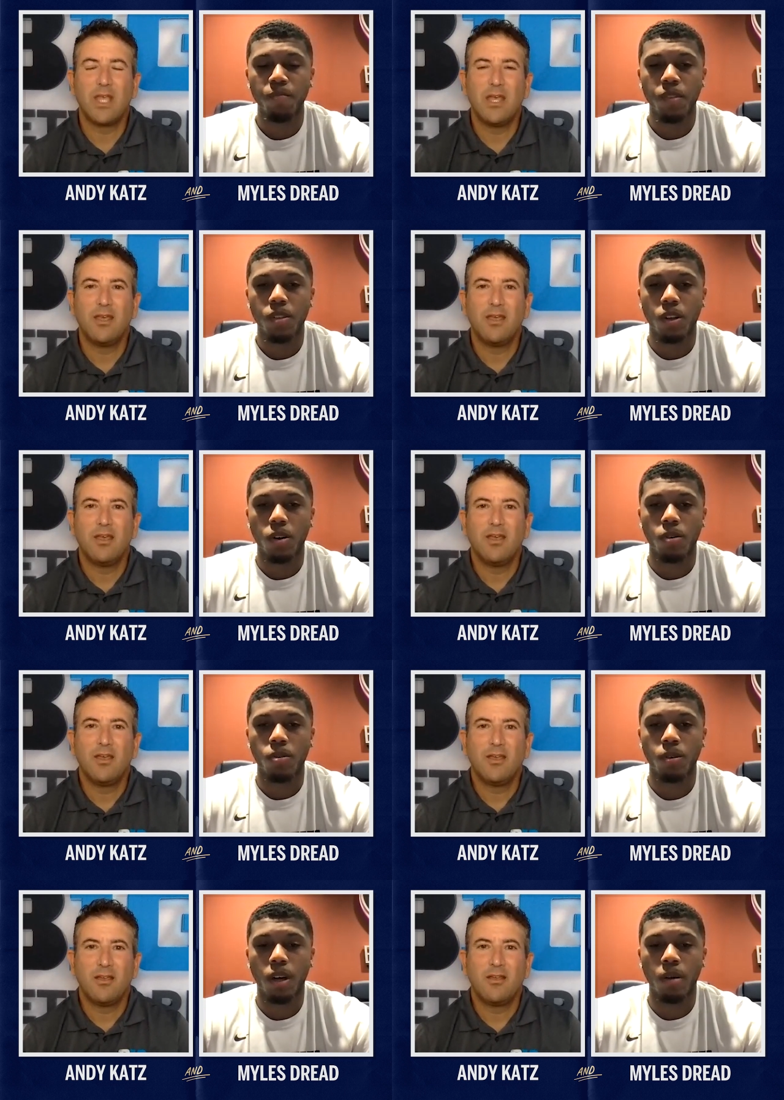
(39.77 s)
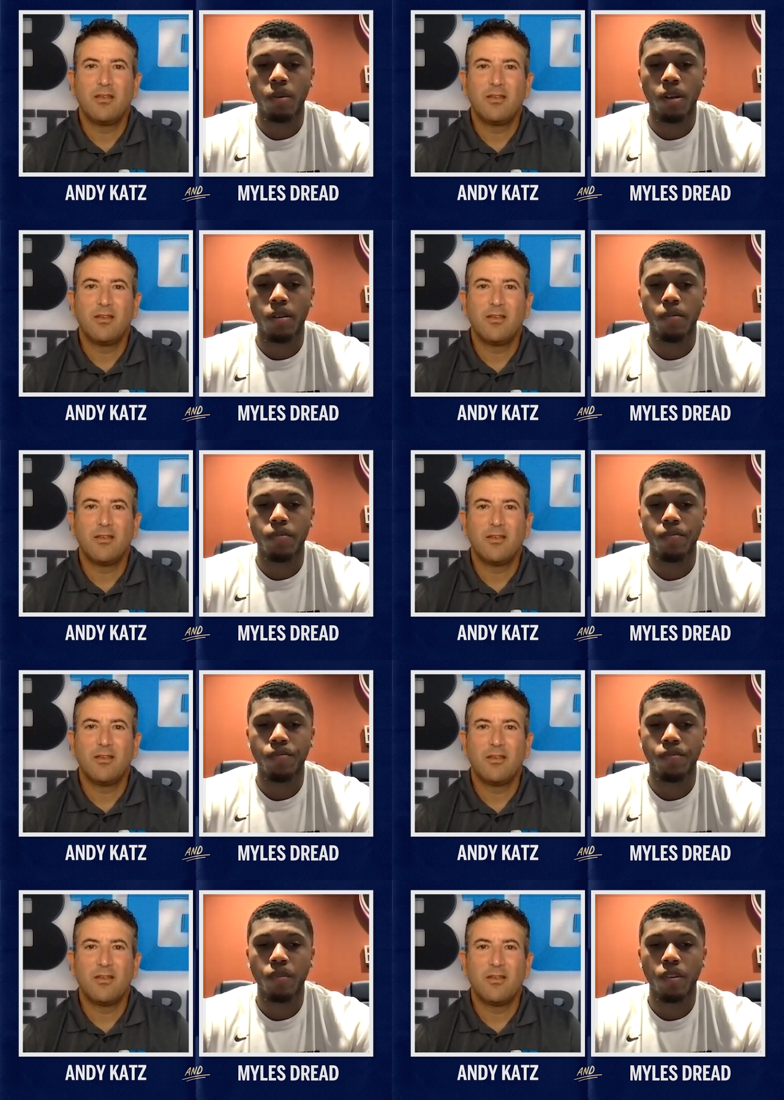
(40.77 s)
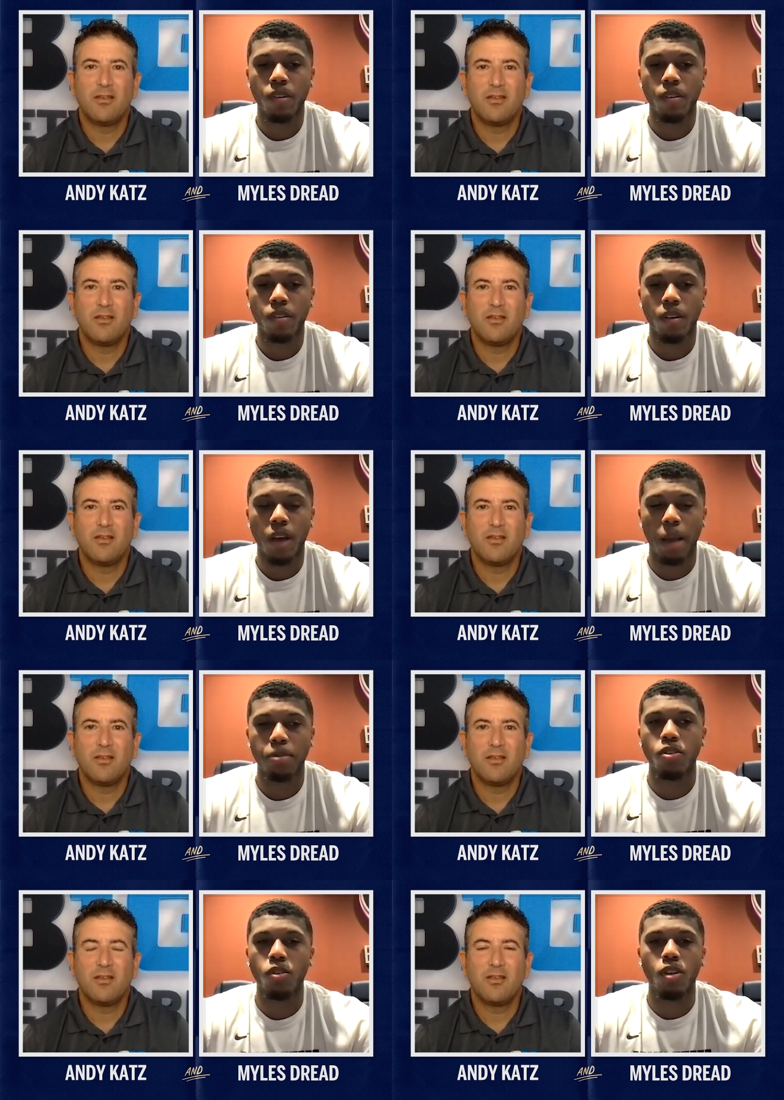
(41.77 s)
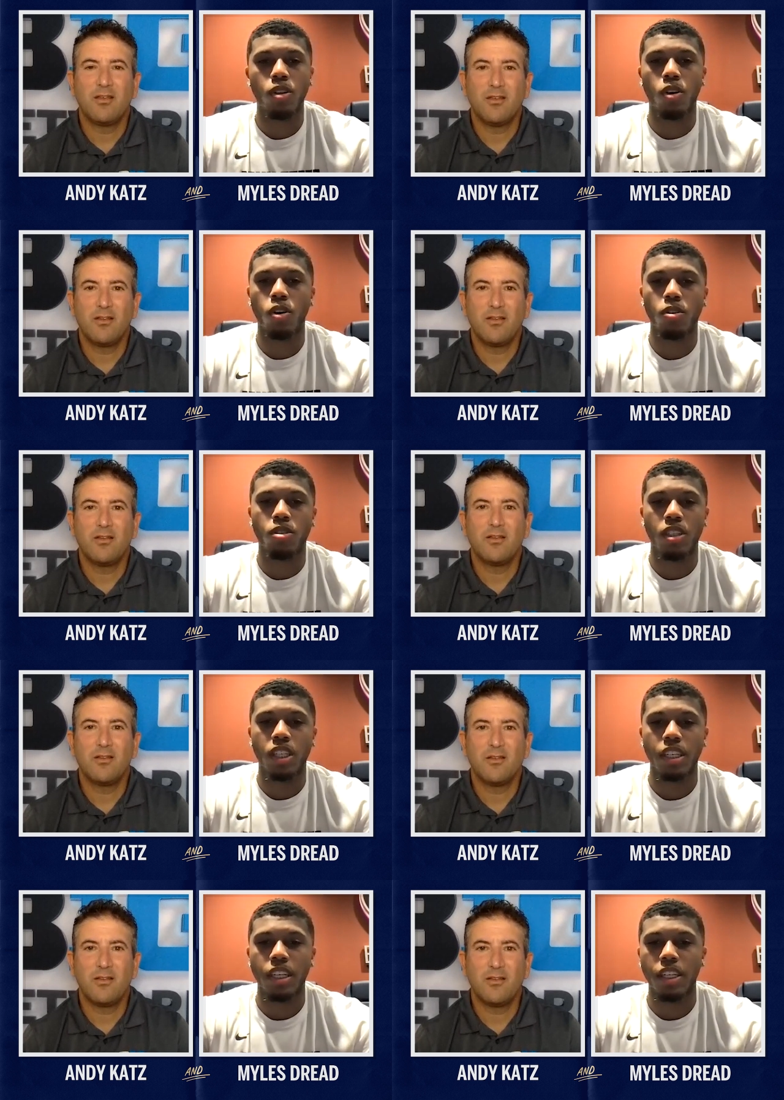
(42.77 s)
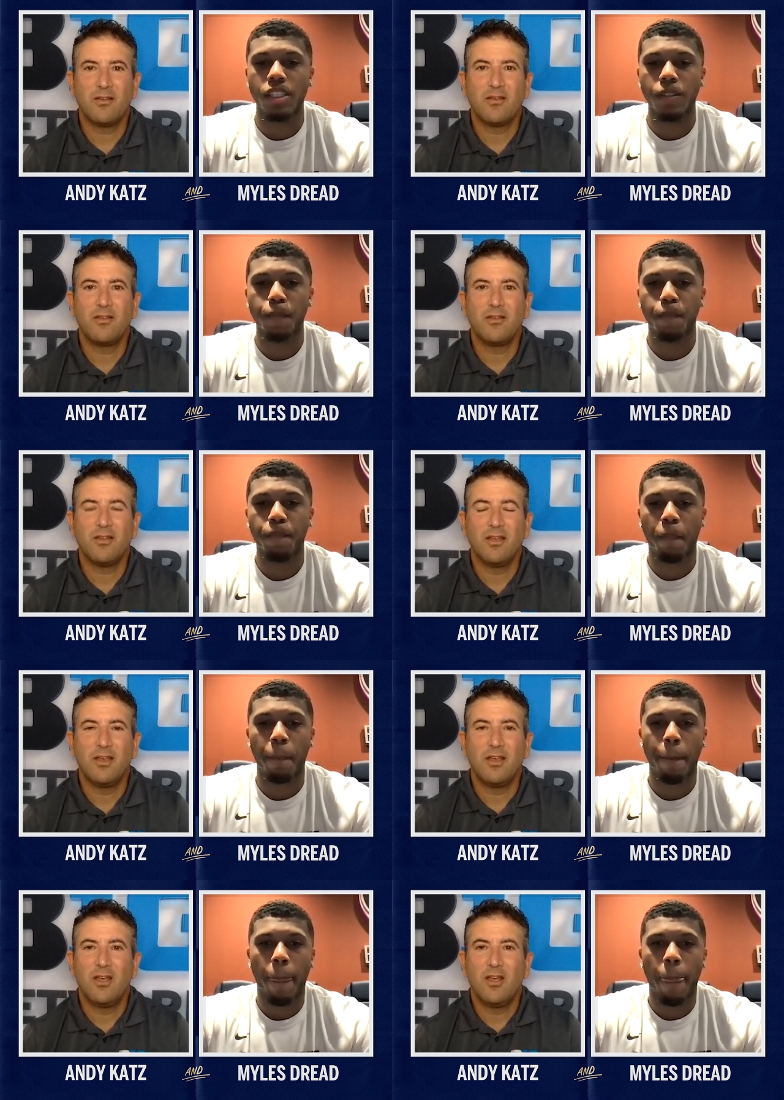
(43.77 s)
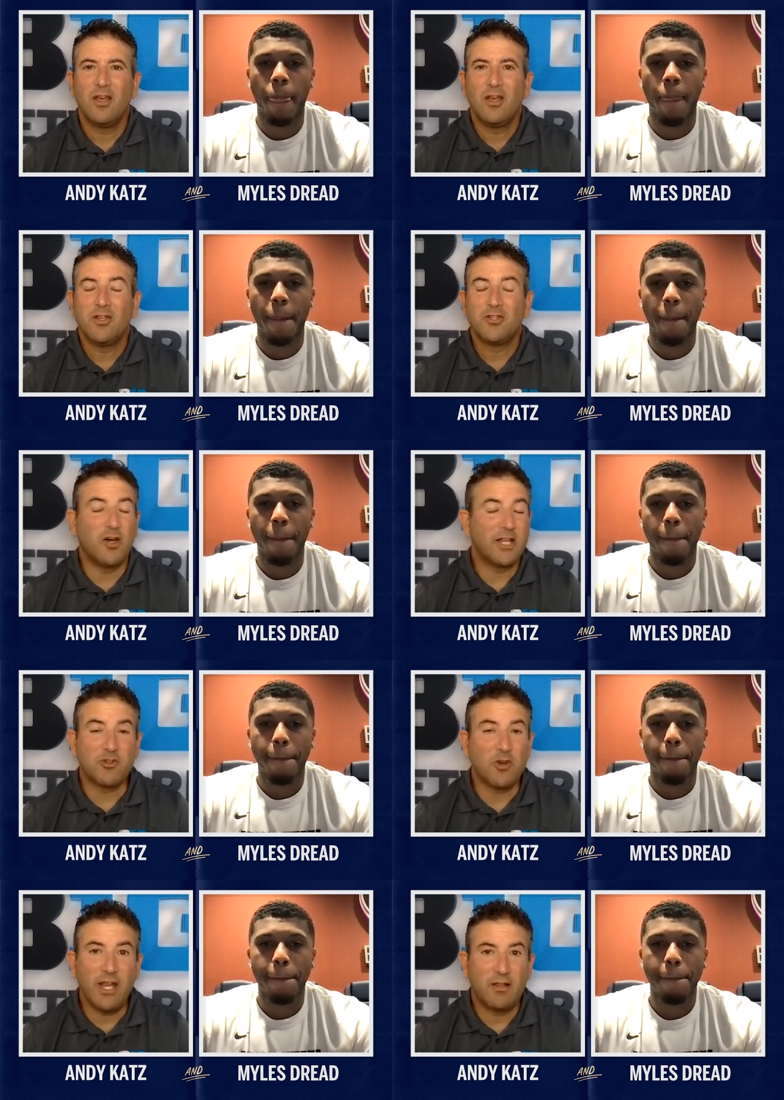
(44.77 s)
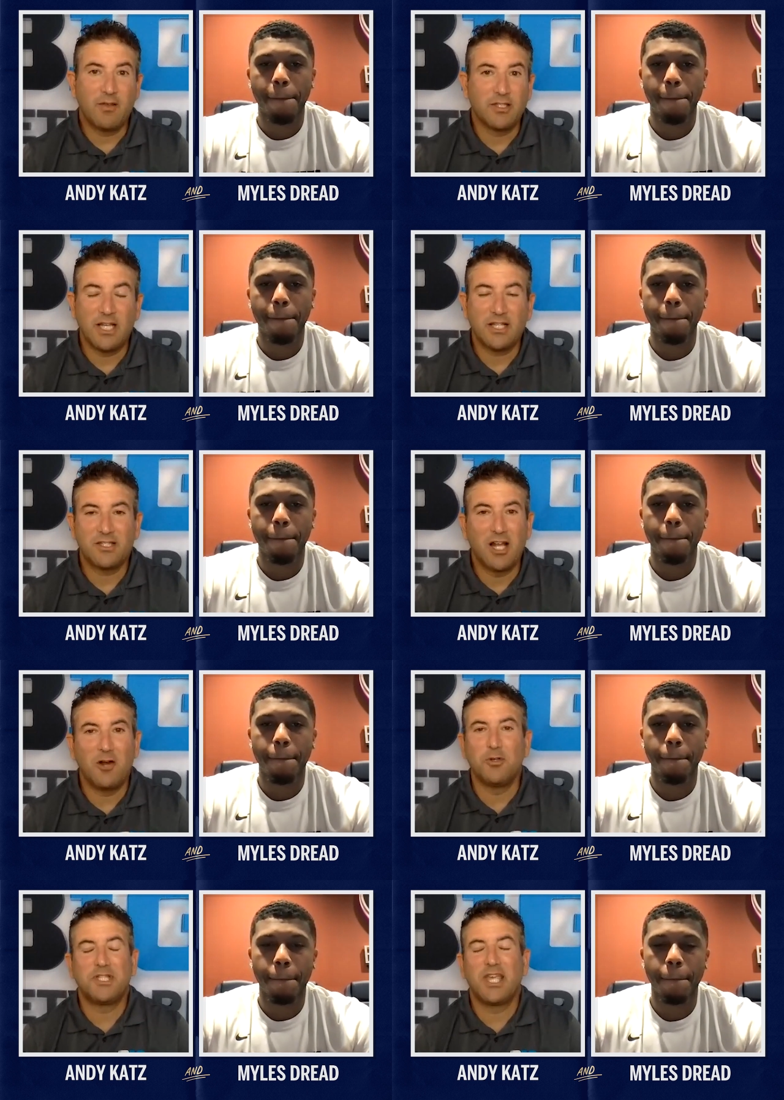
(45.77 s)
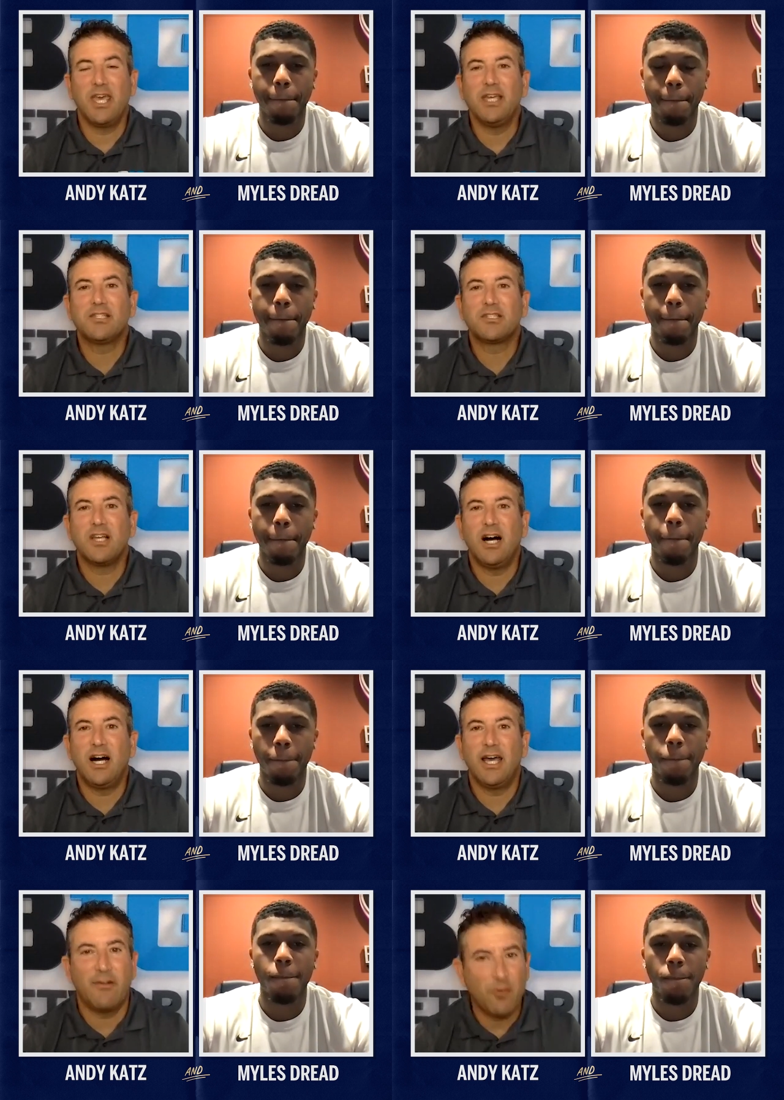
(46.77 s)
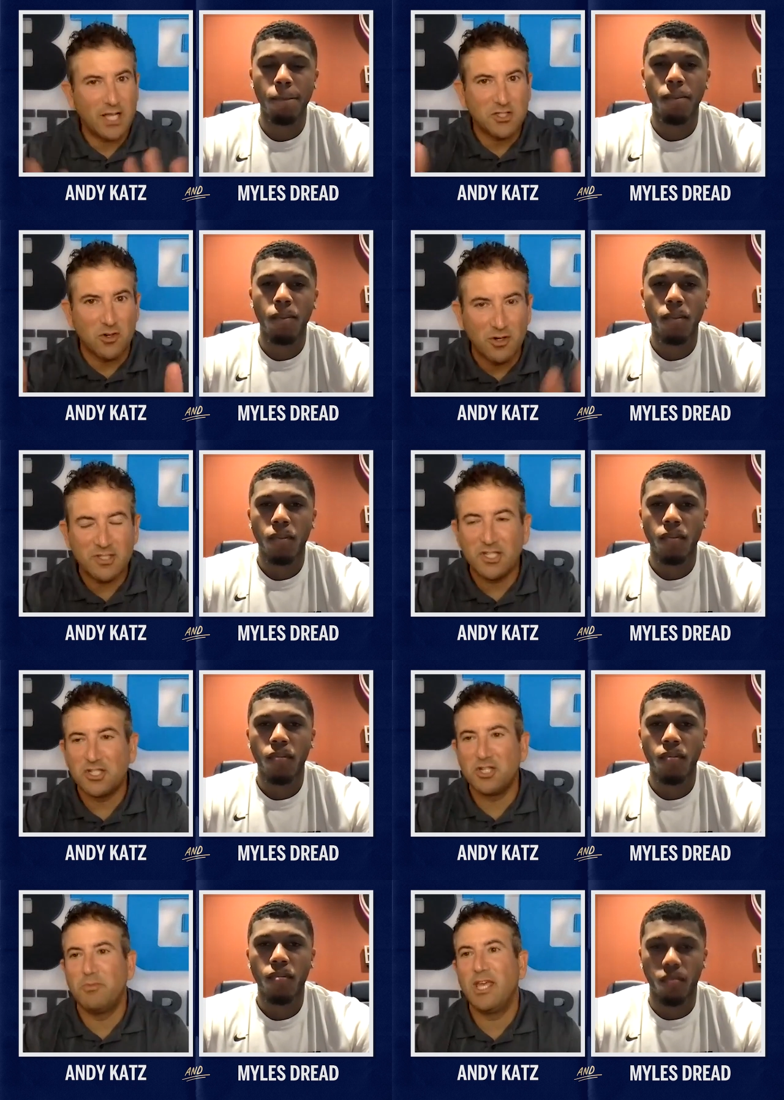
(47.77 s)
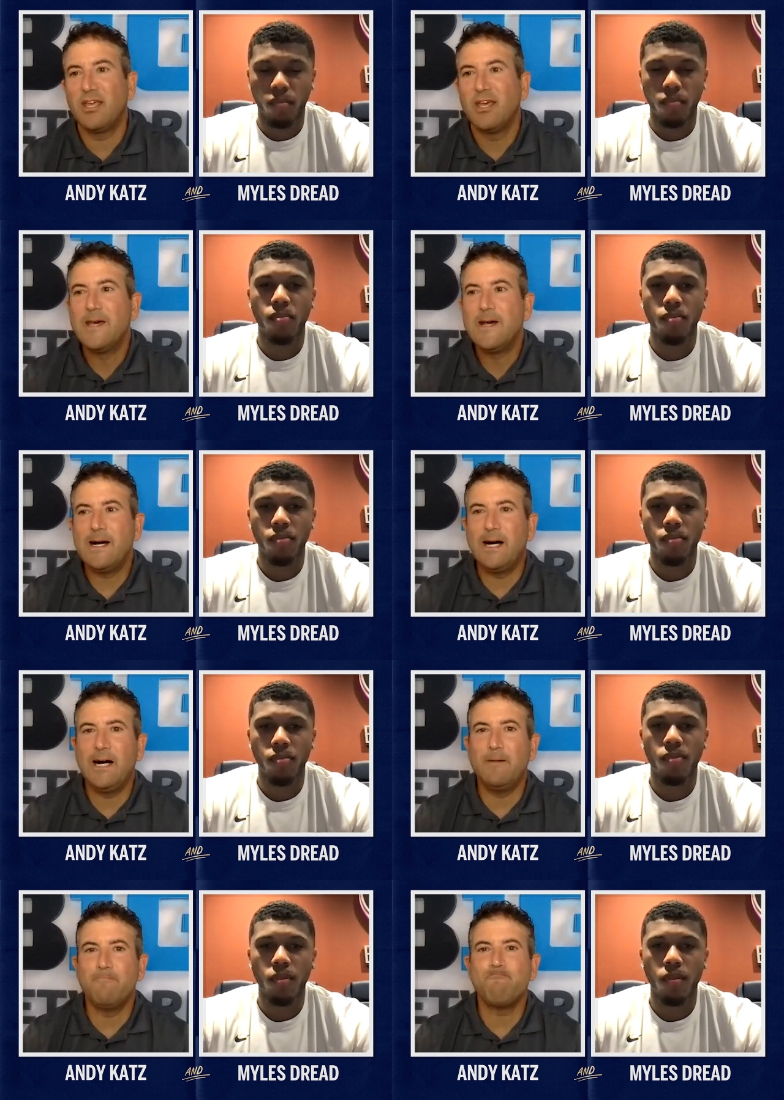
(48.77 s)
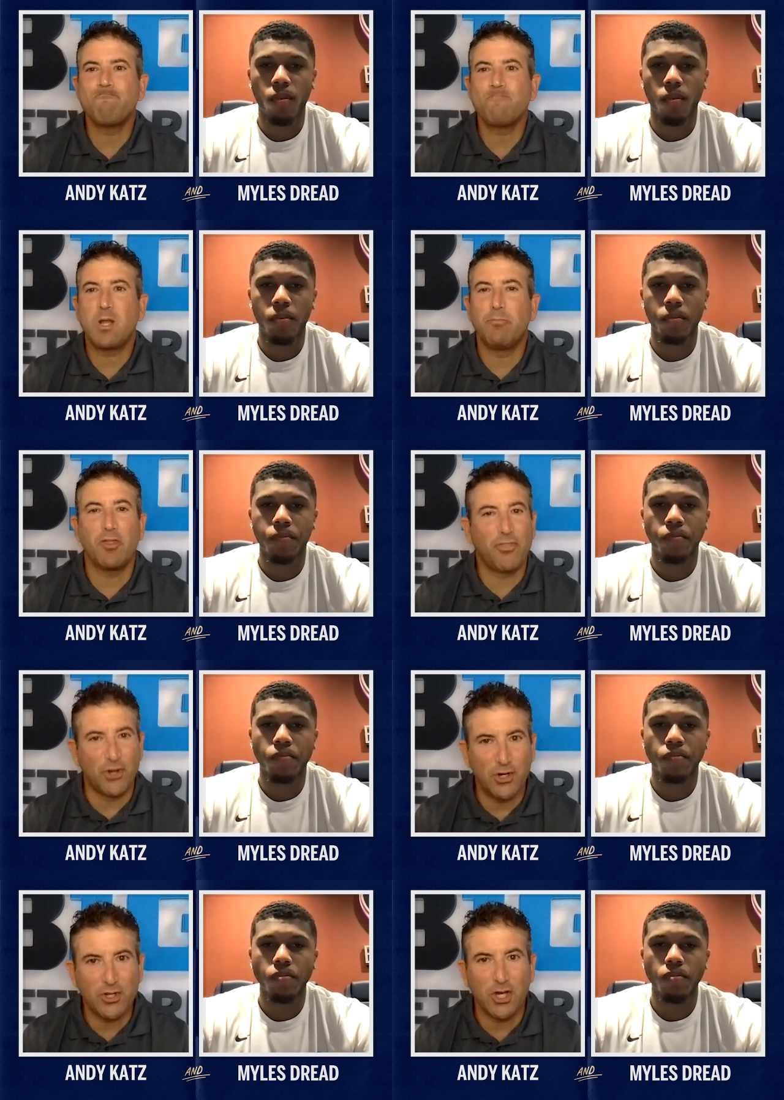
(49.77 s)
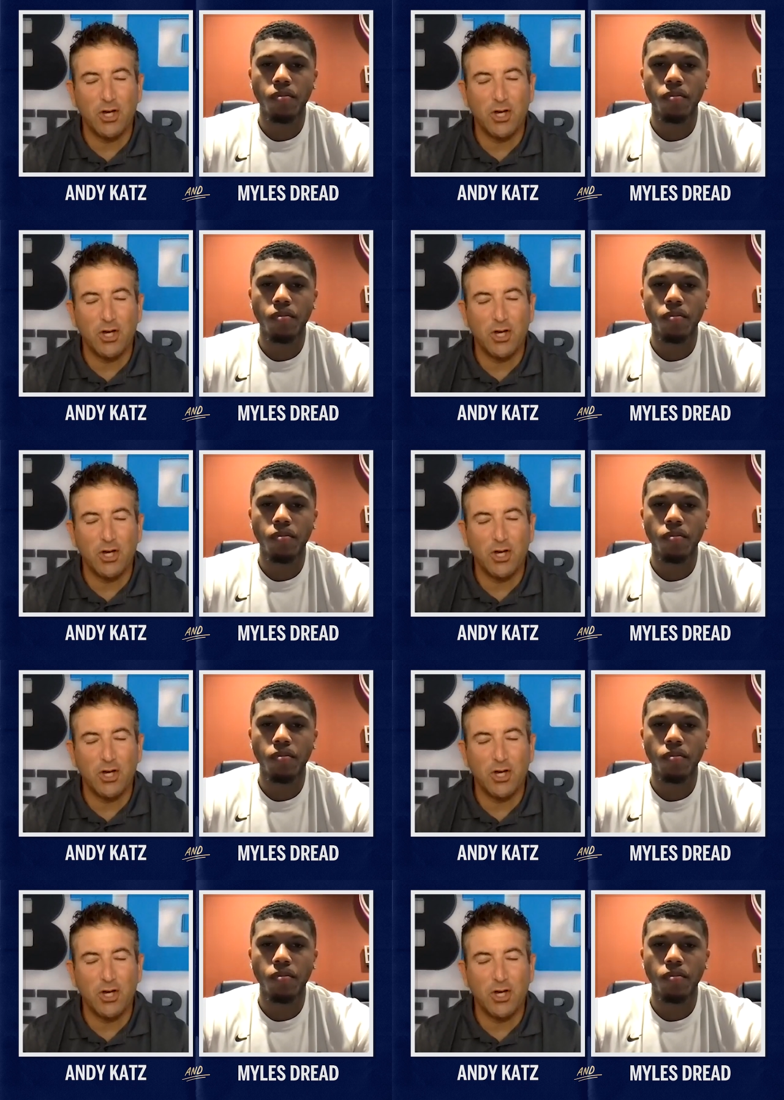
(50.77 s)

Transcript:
Speaker 1: So I'm um, absolutely loyal to Nittany Nation.
Speaker 2: So that's great because that's not always the case, uh, and everyone has their own decision to make. Um, but third